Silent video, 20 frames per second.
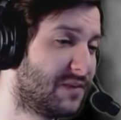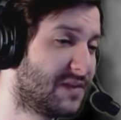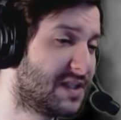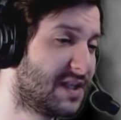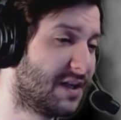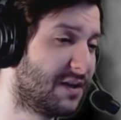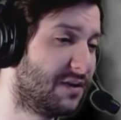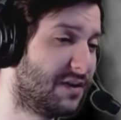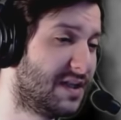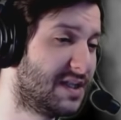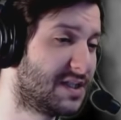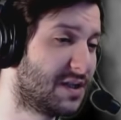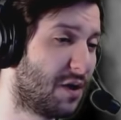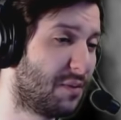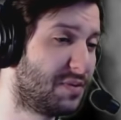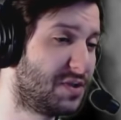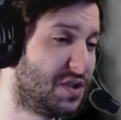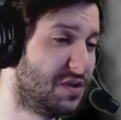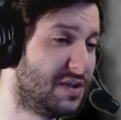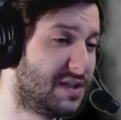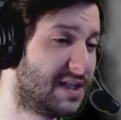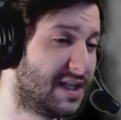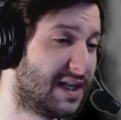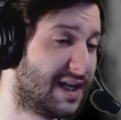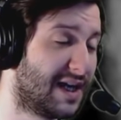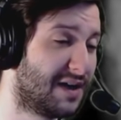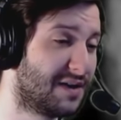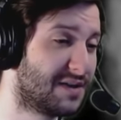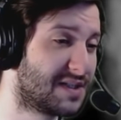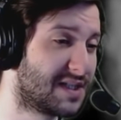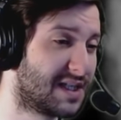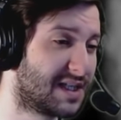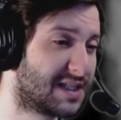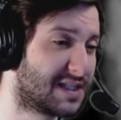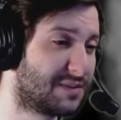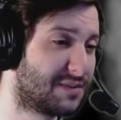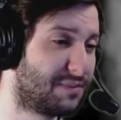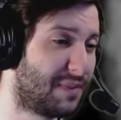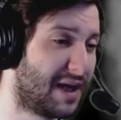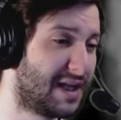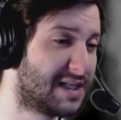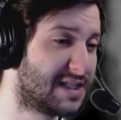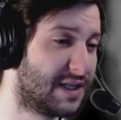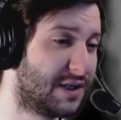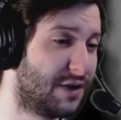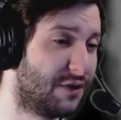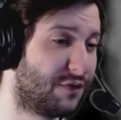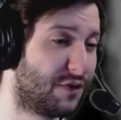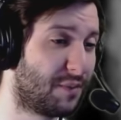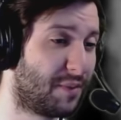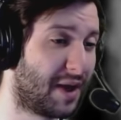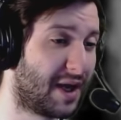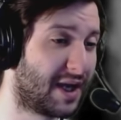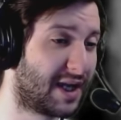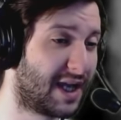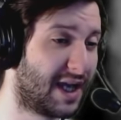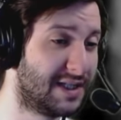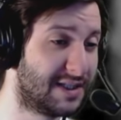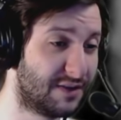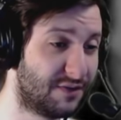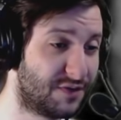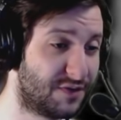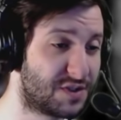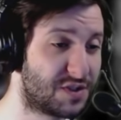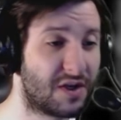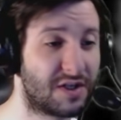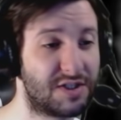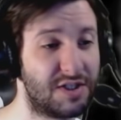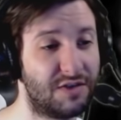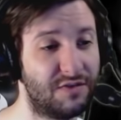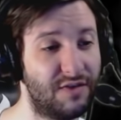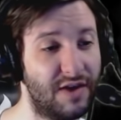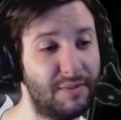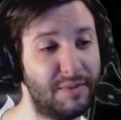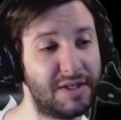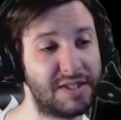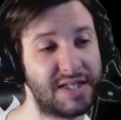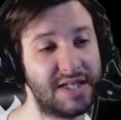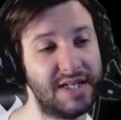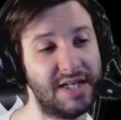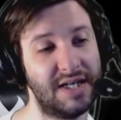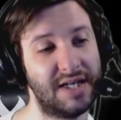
So this opportunity allows expansive back-end infrastructure development